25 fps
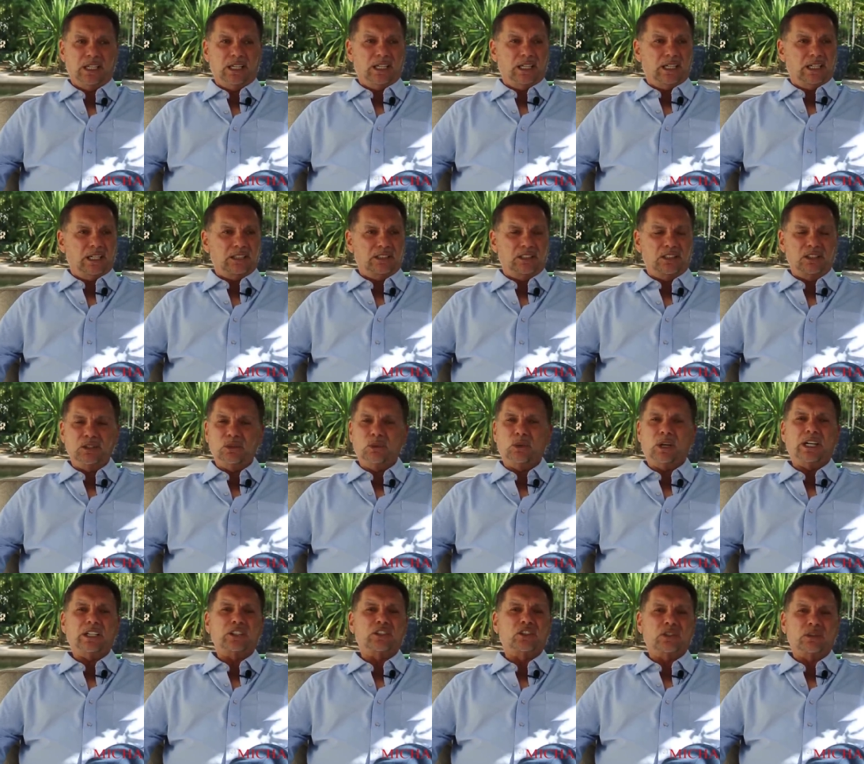Uh, do you
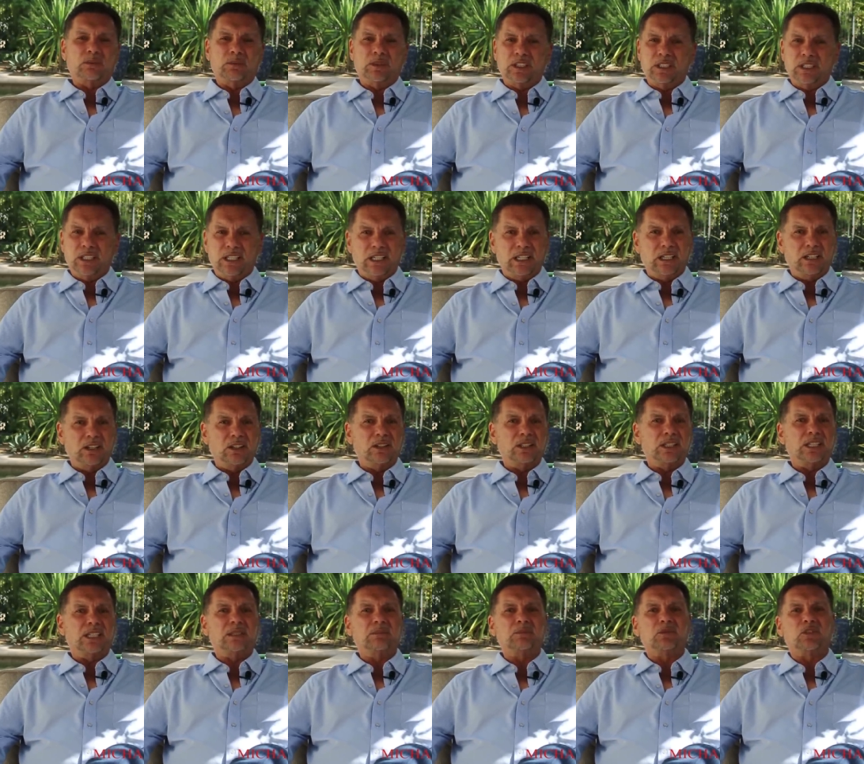watch him in there? And
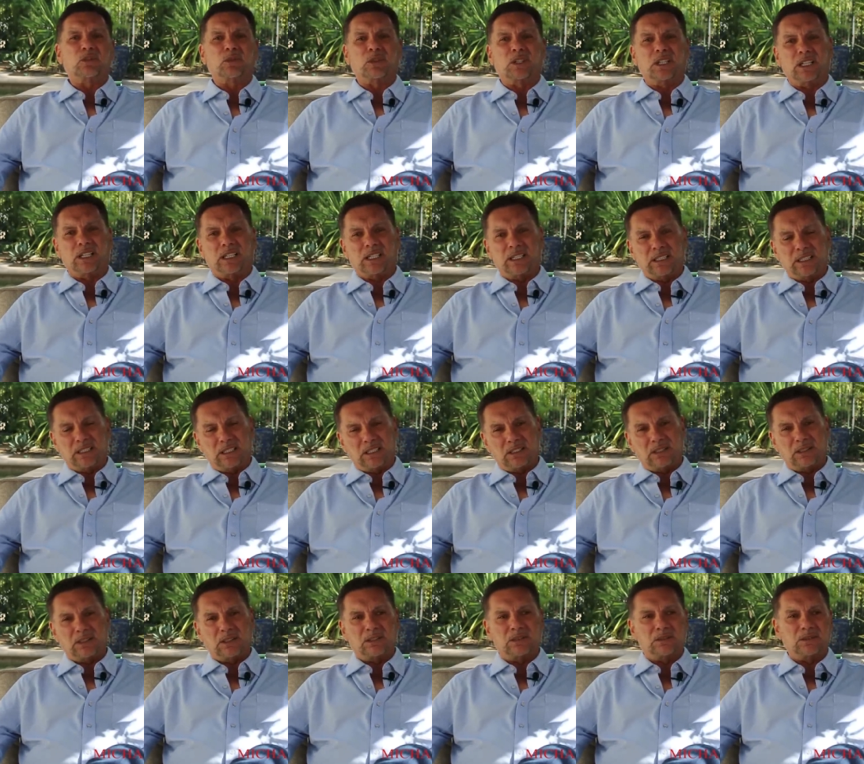I'm trying, you
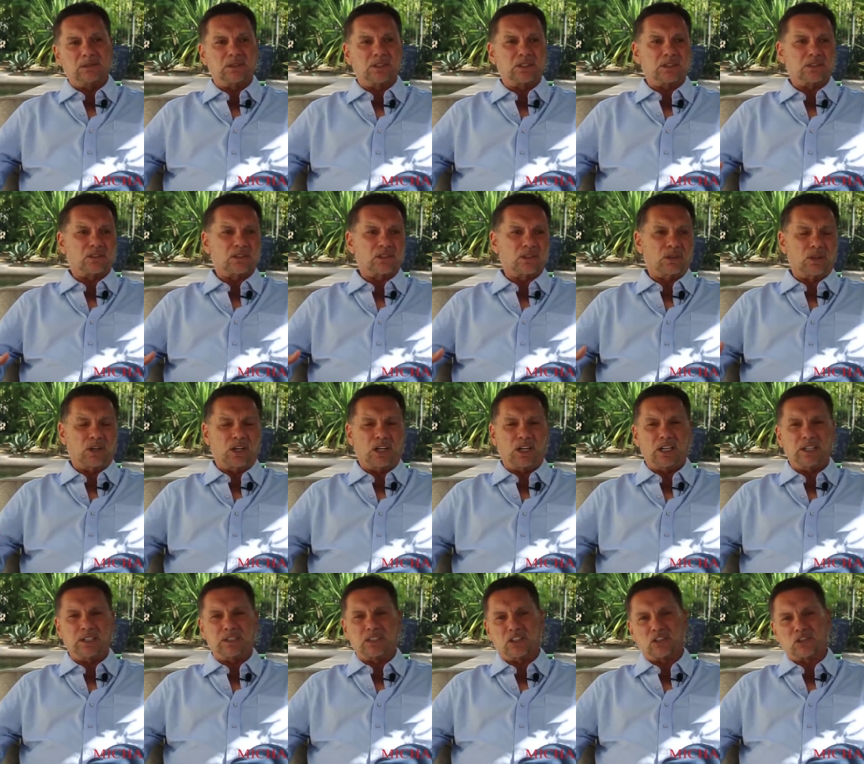know, to so
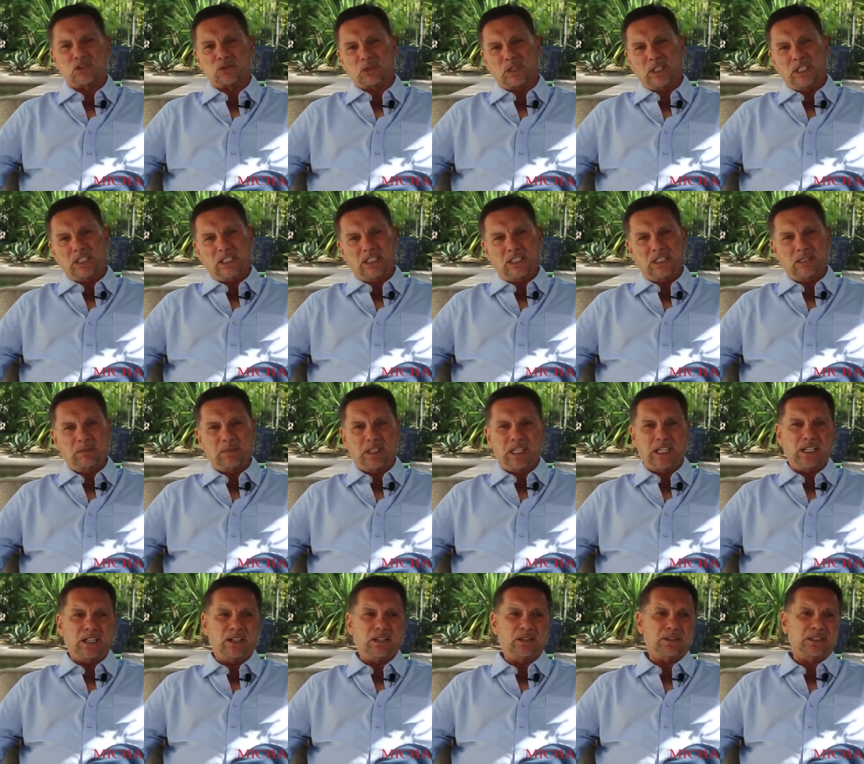hard to straighten him
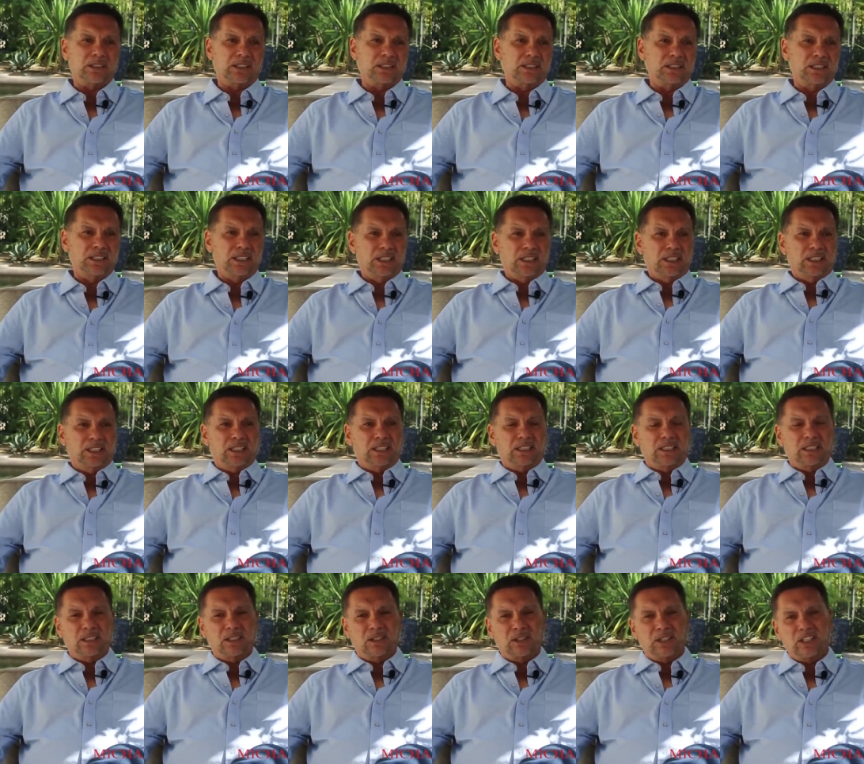out. And,
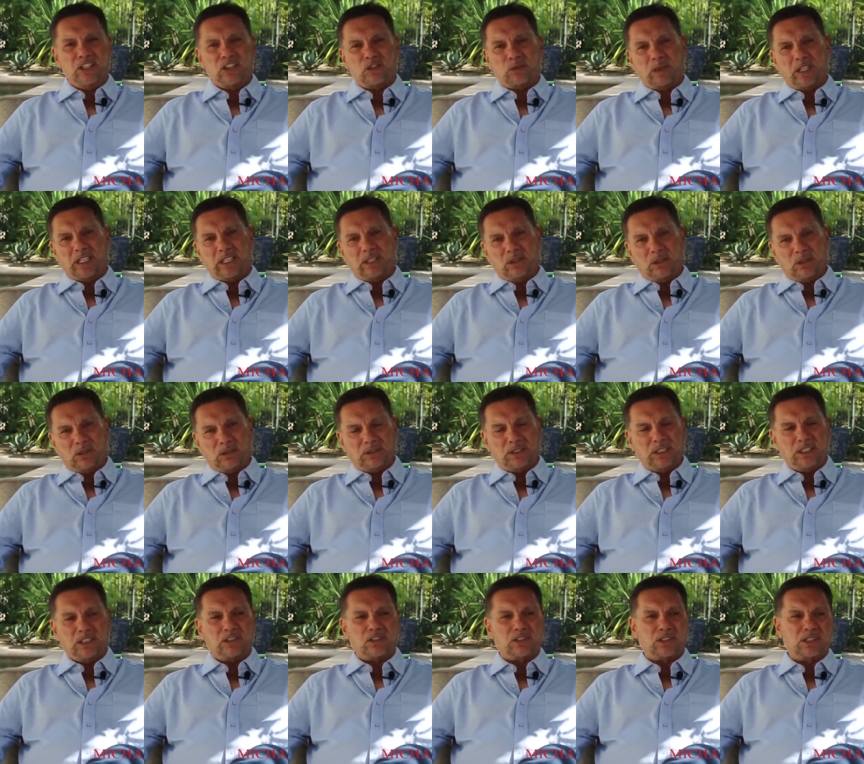you know, he's my
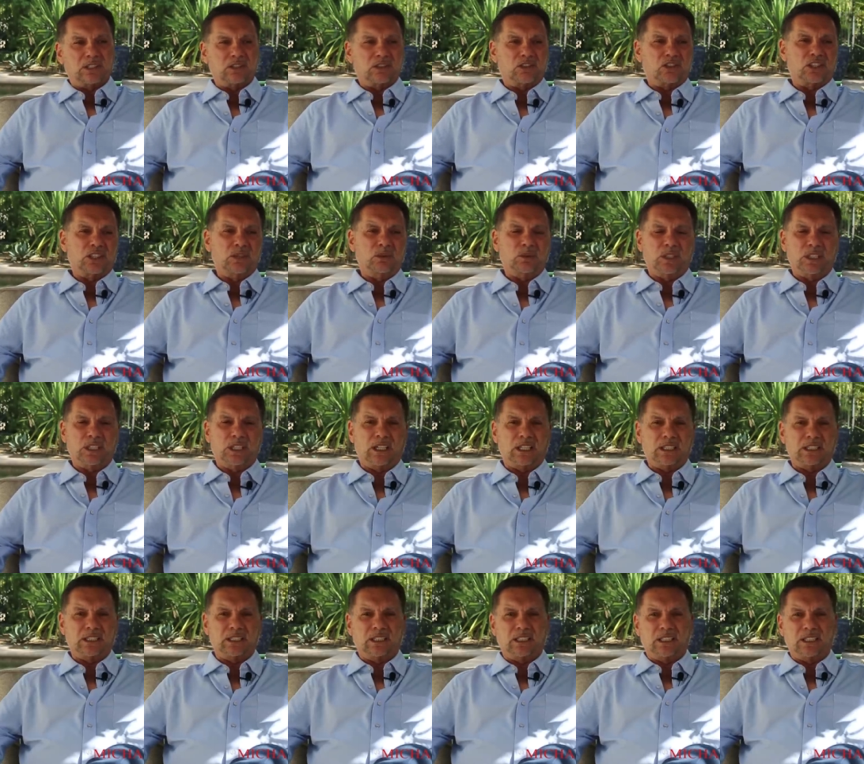oldest. And she went
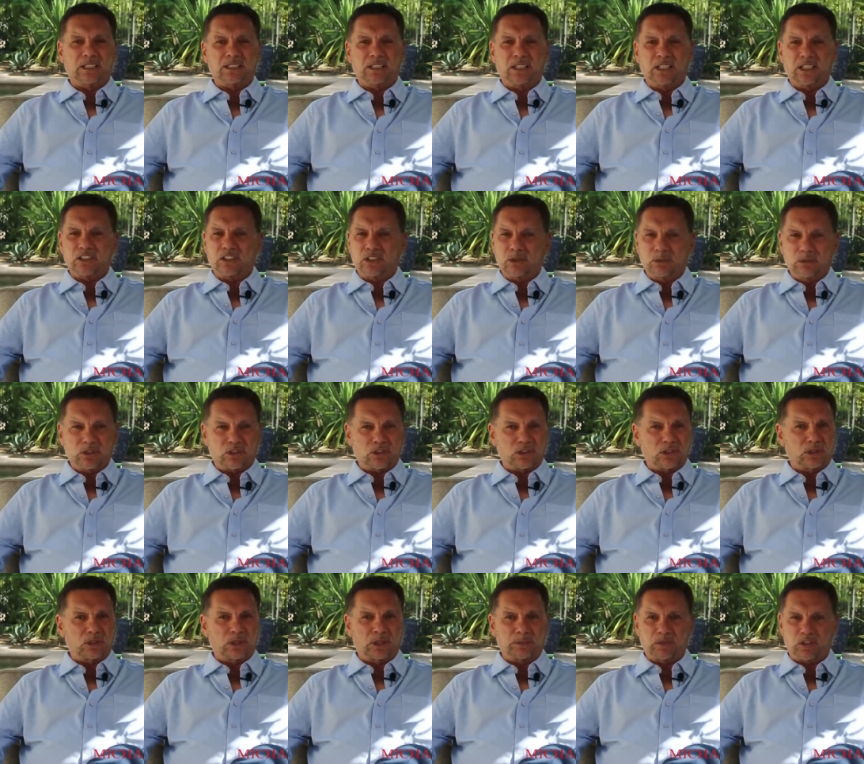on and on and on. She was
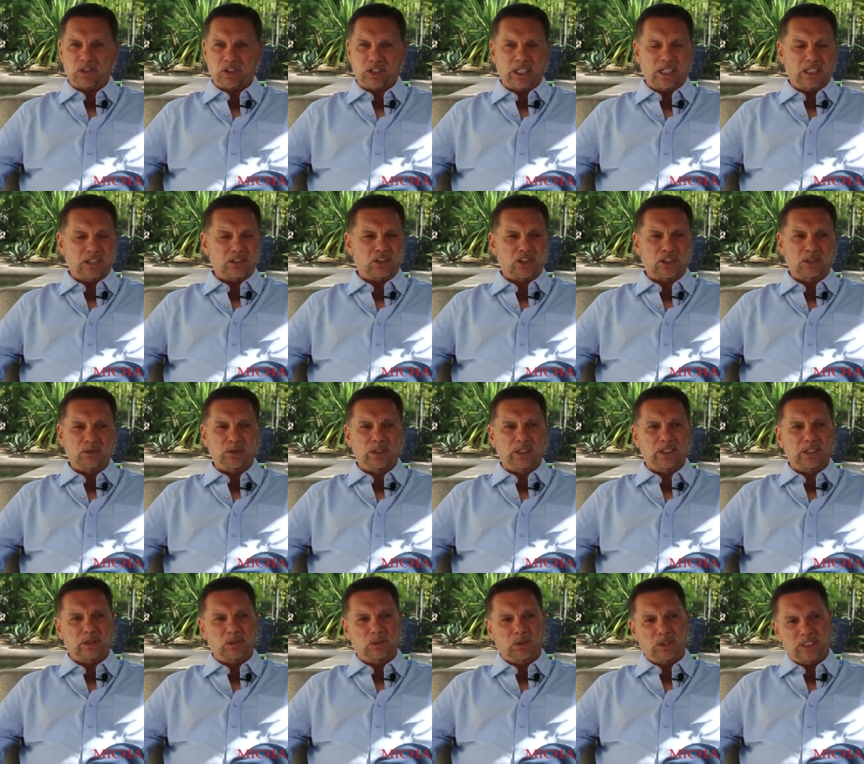so upset. She
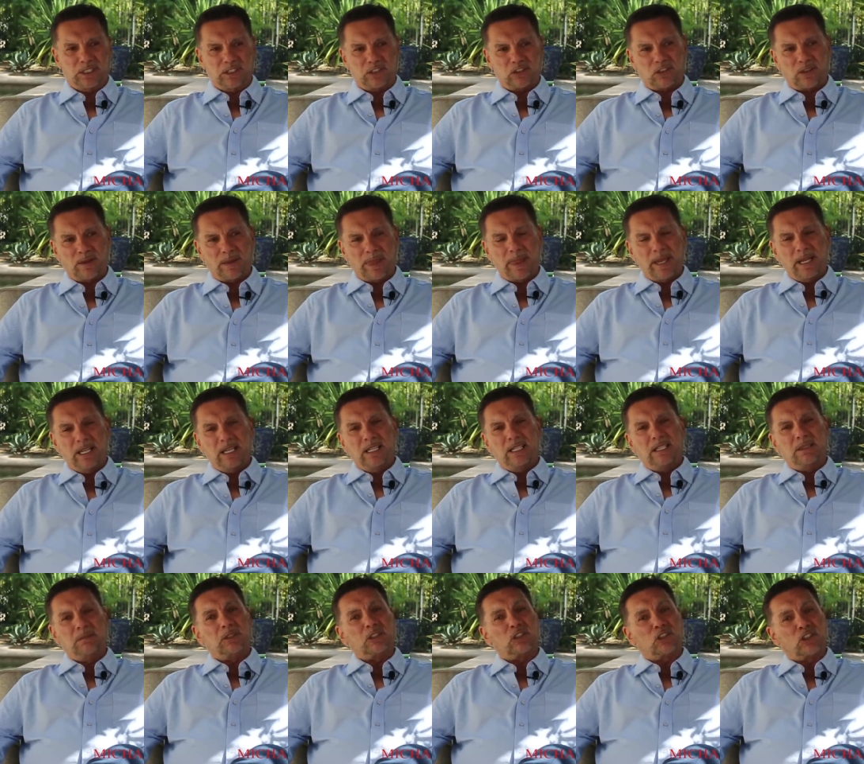really was.
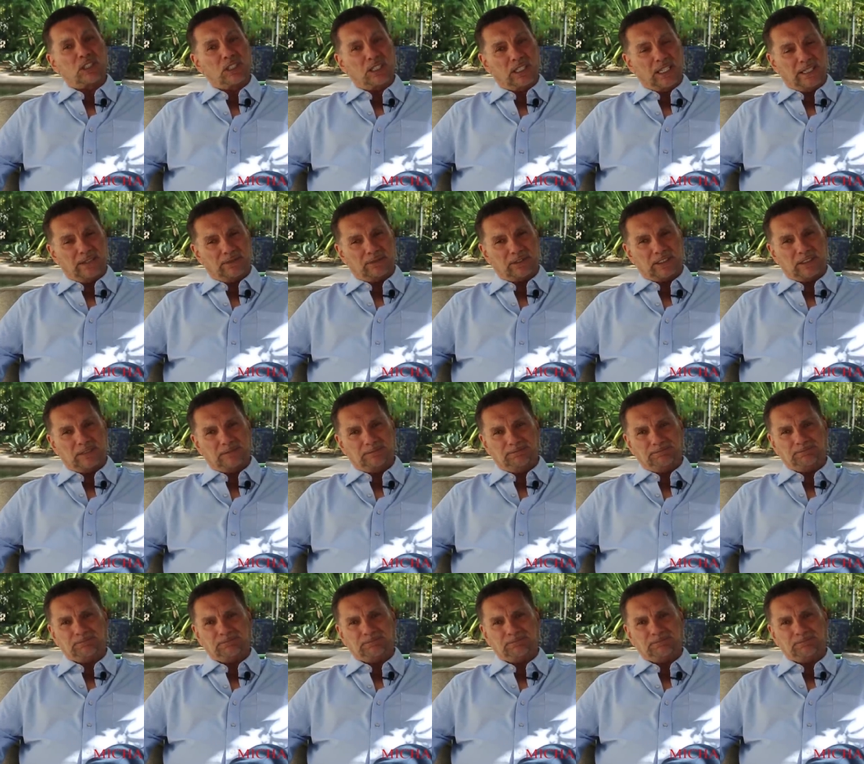But she left.